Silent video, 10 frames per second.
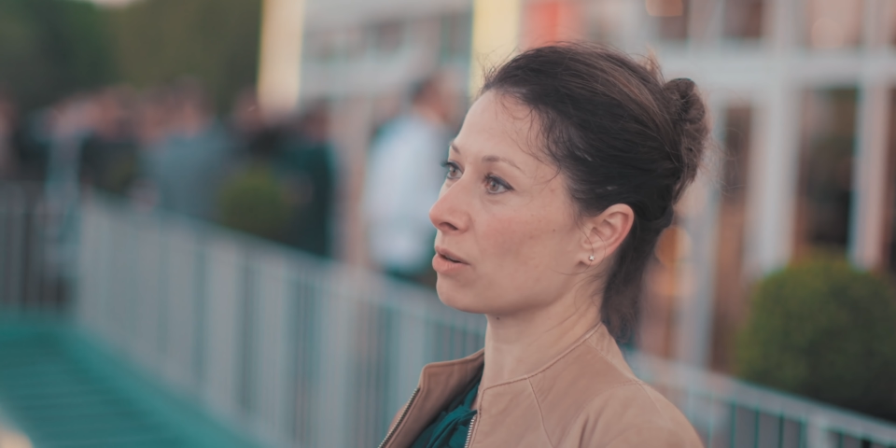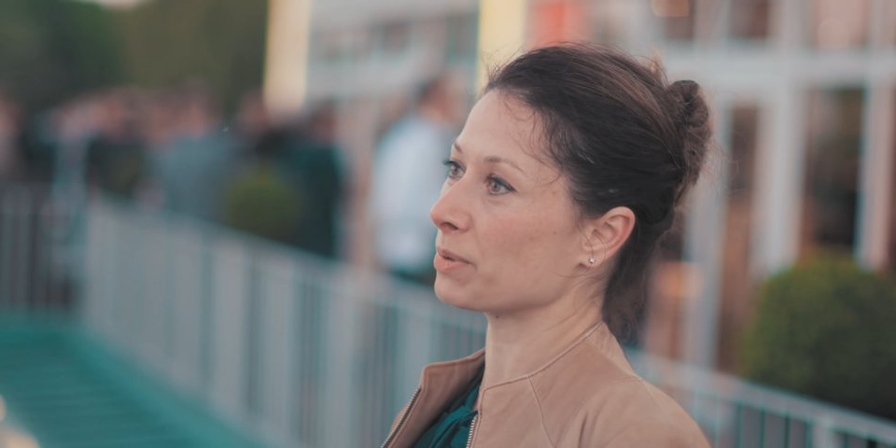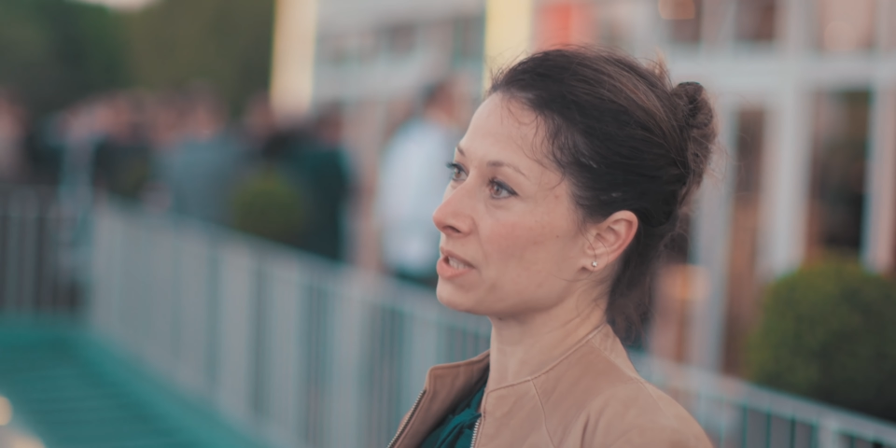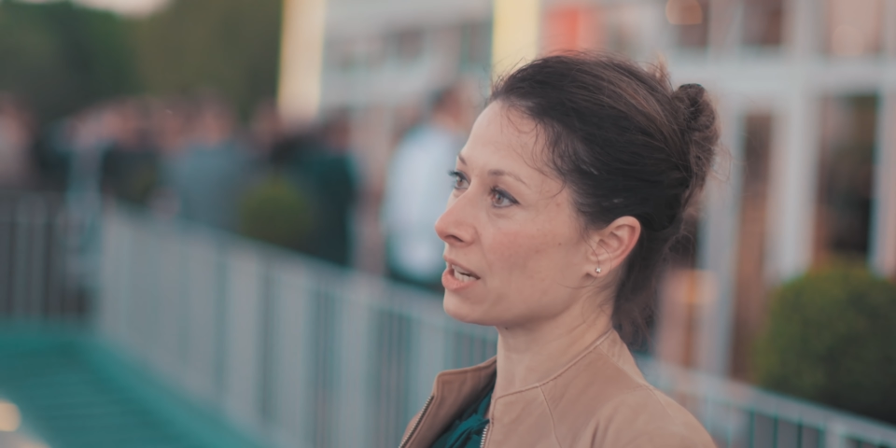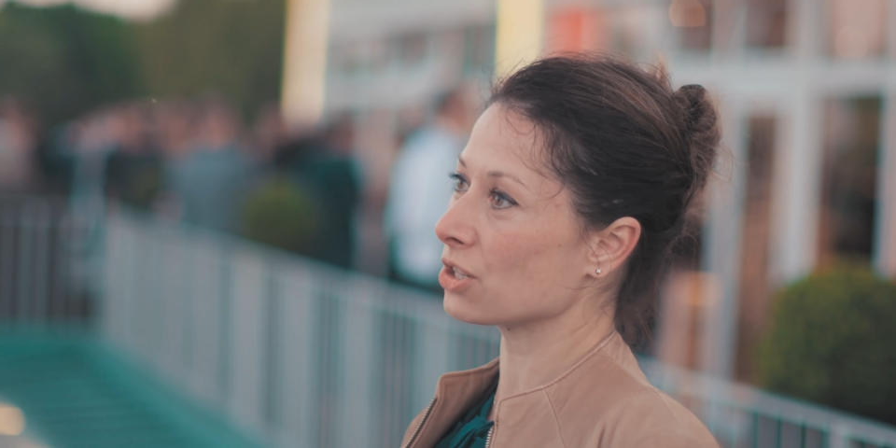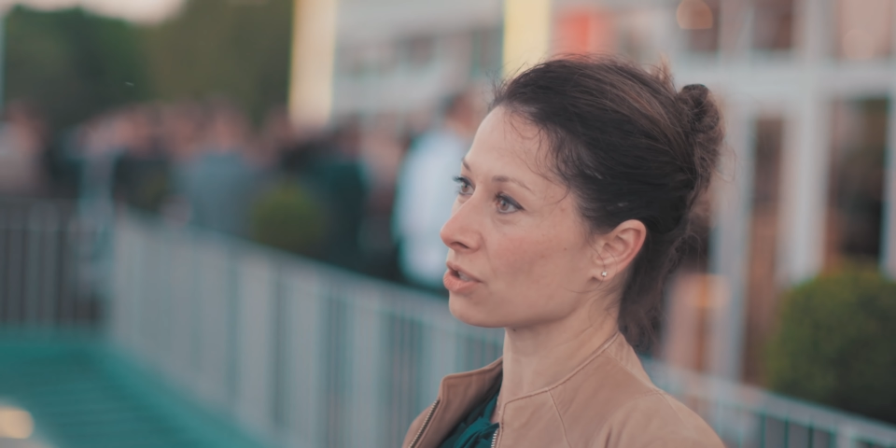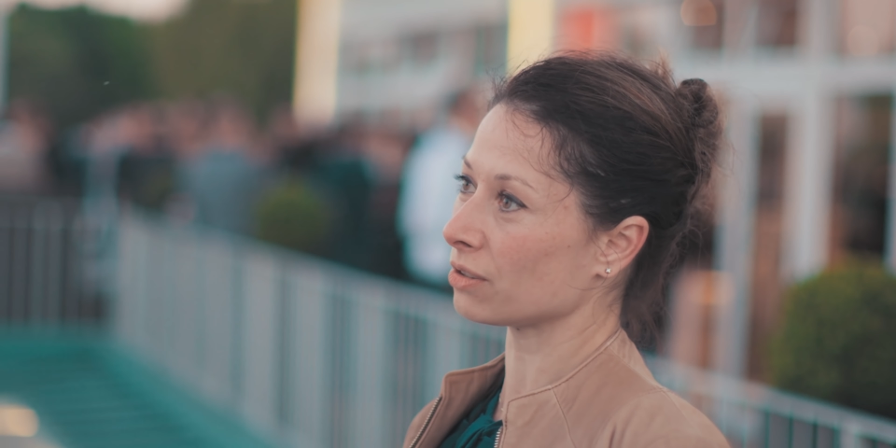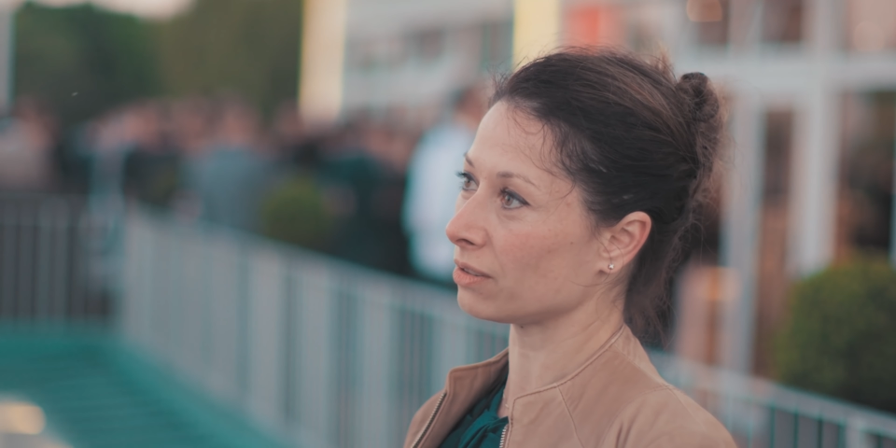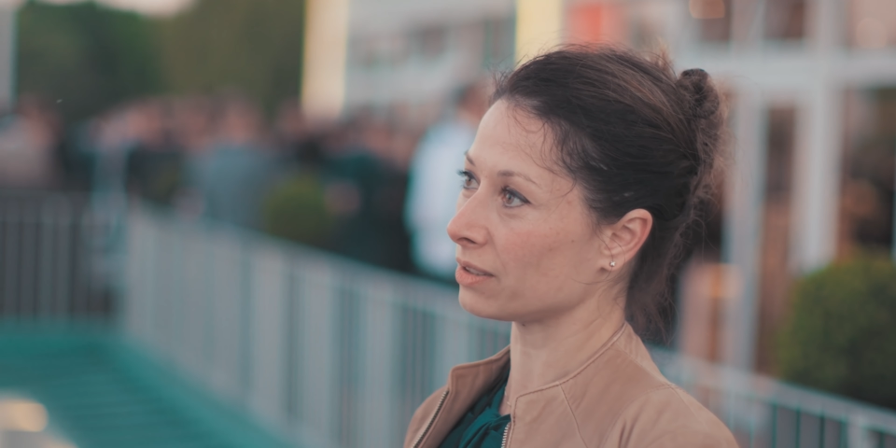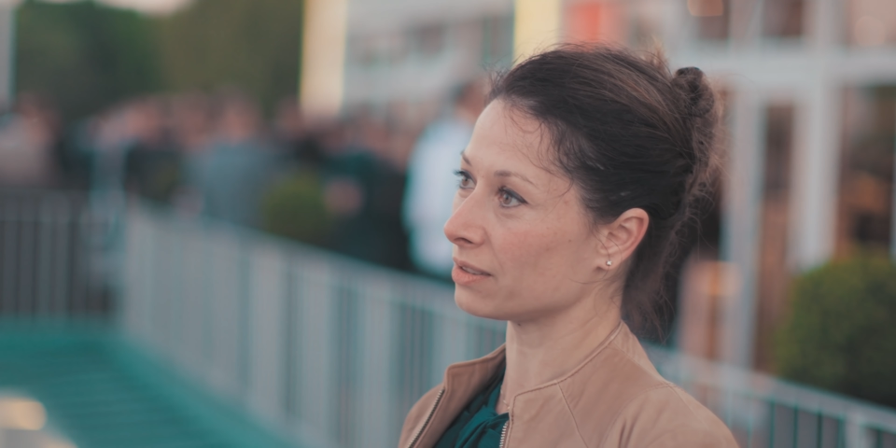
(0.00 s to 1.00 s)

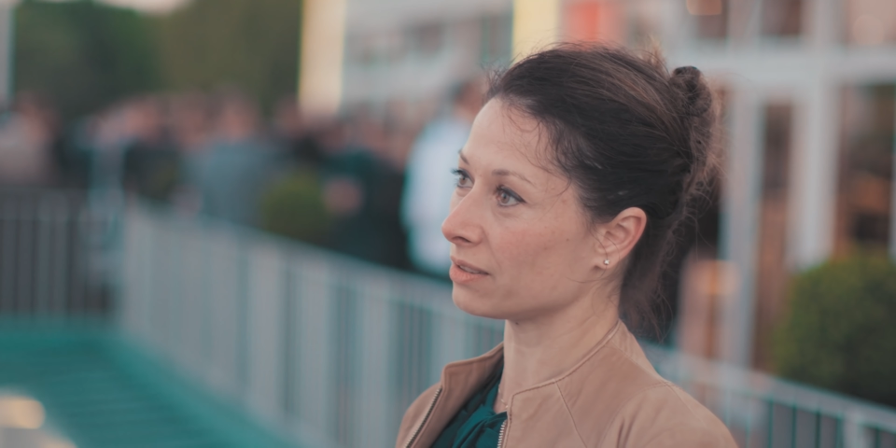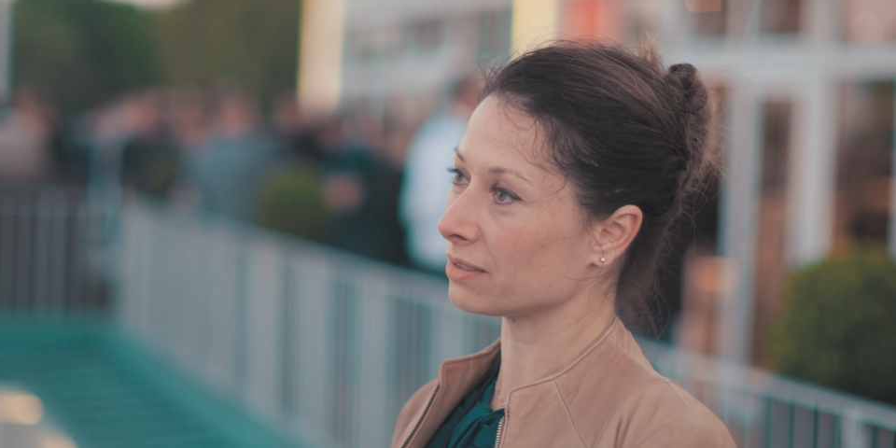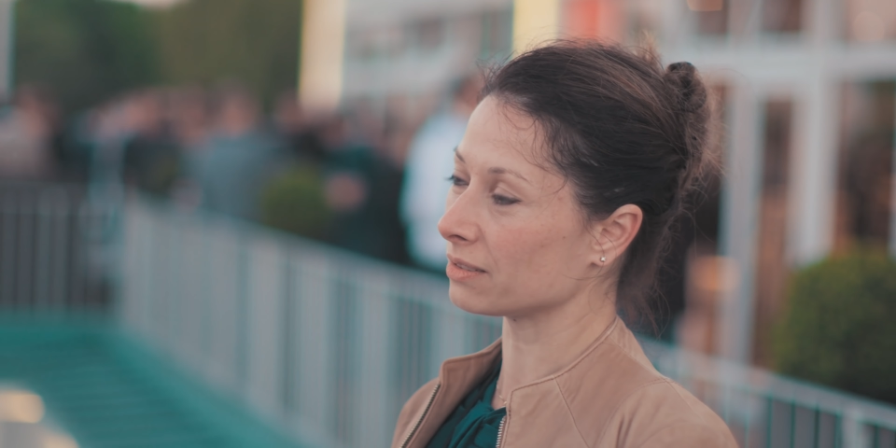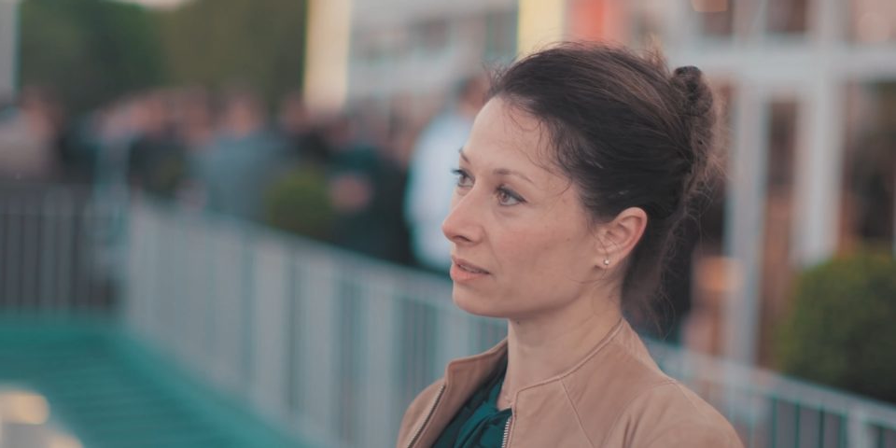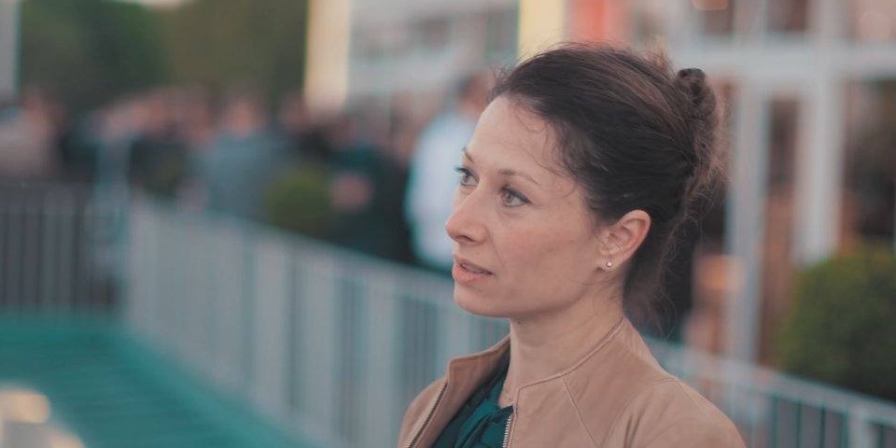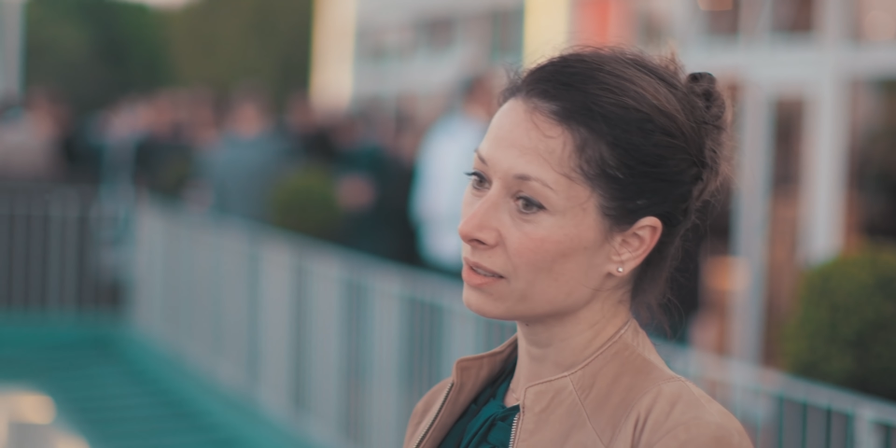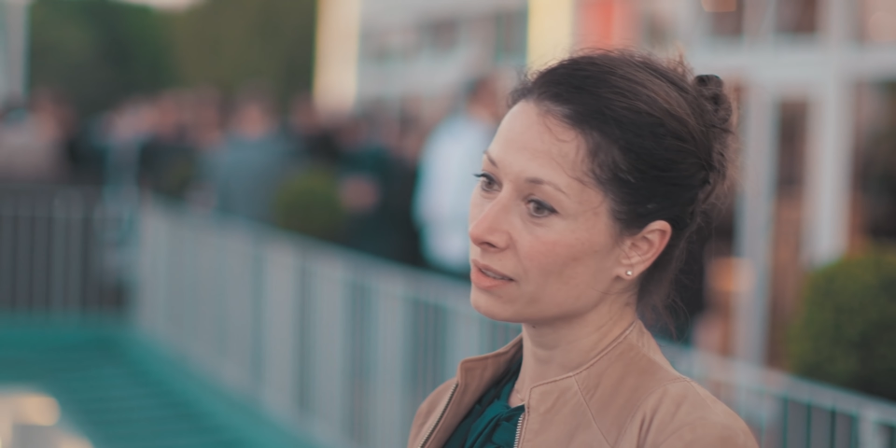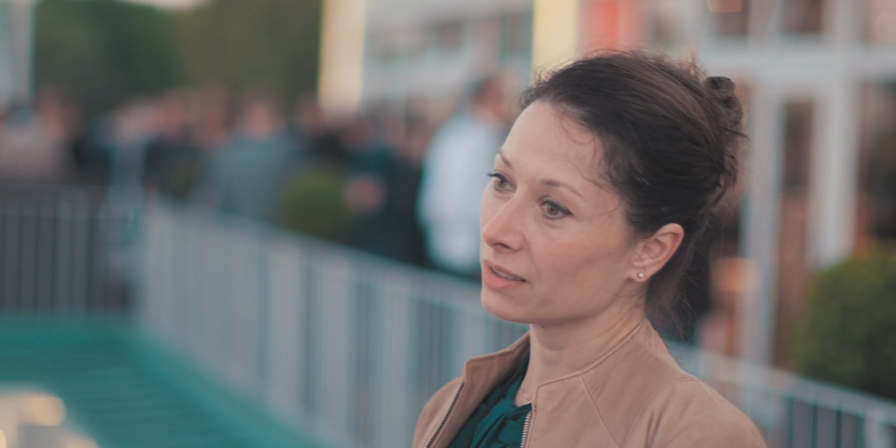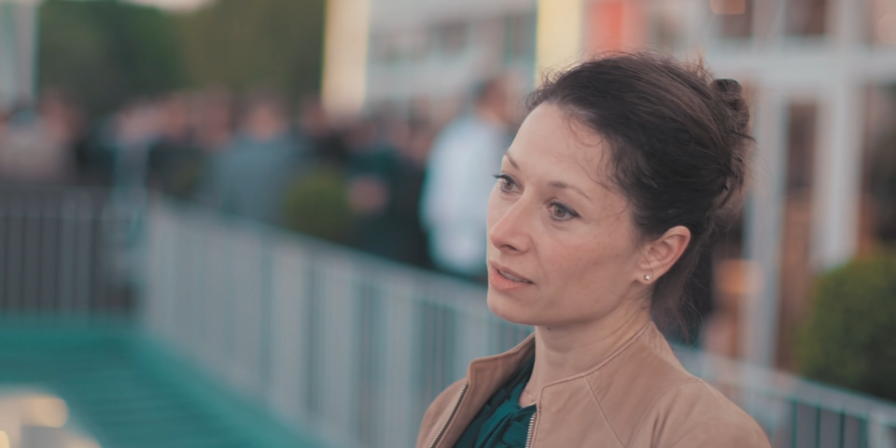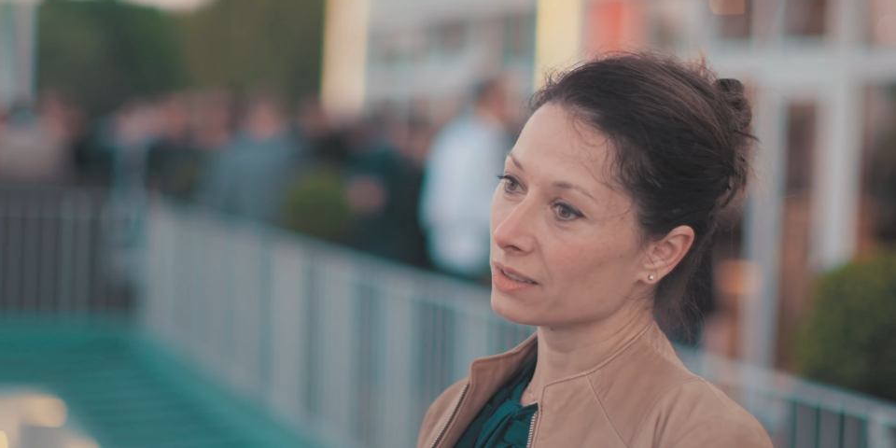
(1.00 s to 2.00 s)
potential
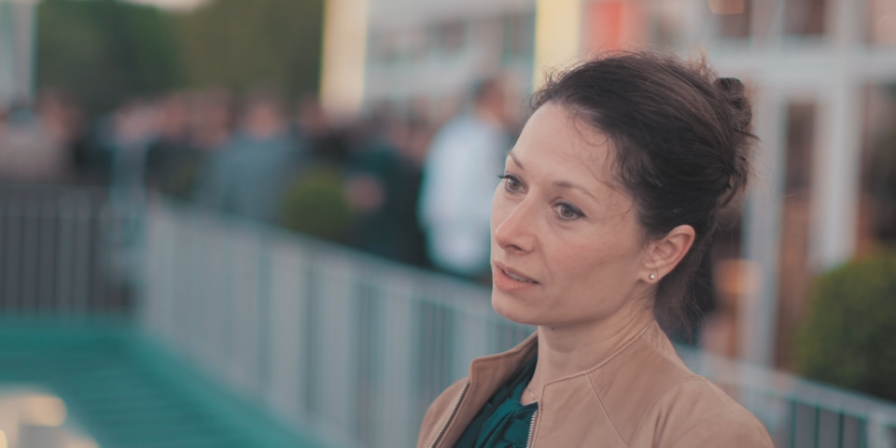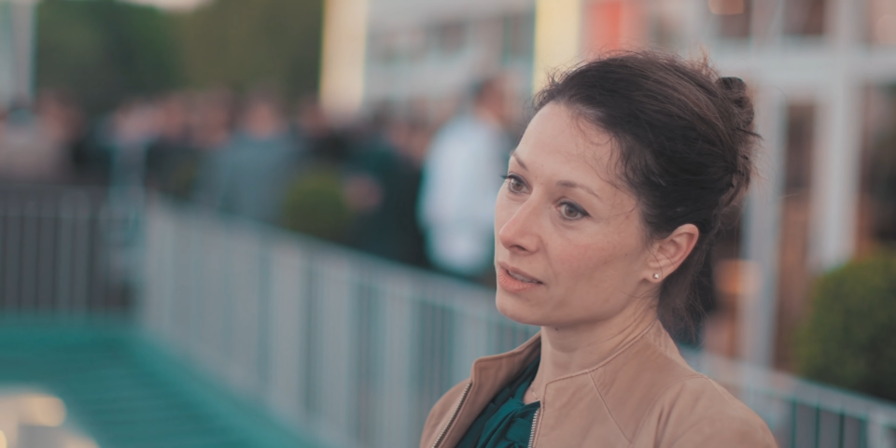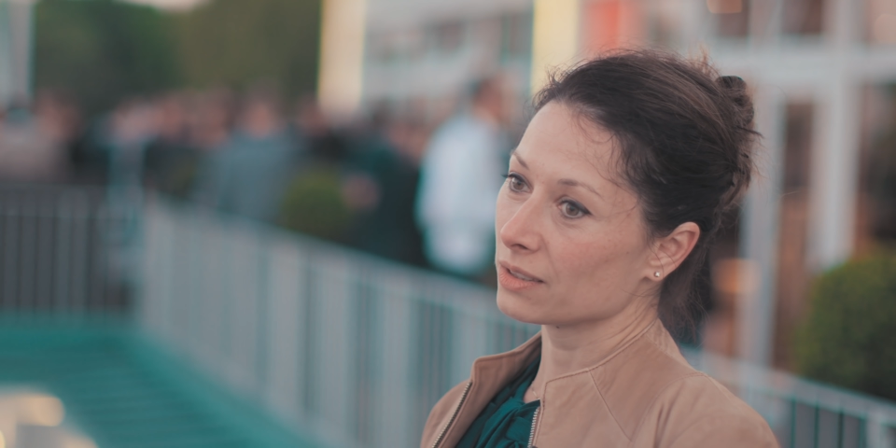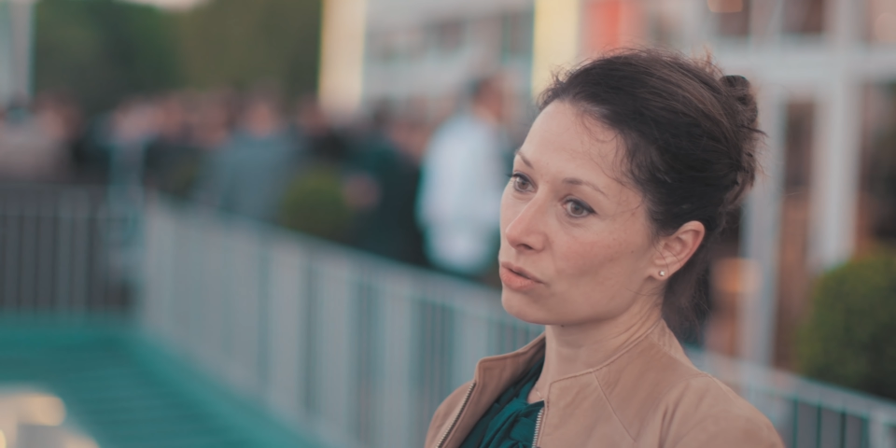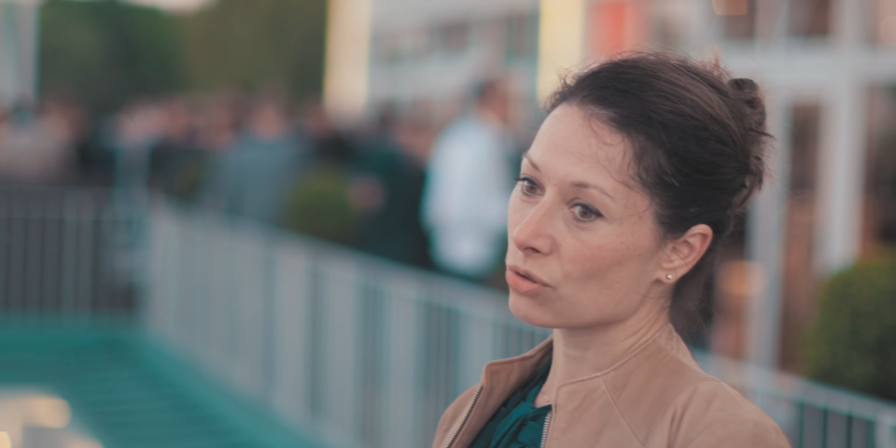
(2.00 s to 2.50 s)
and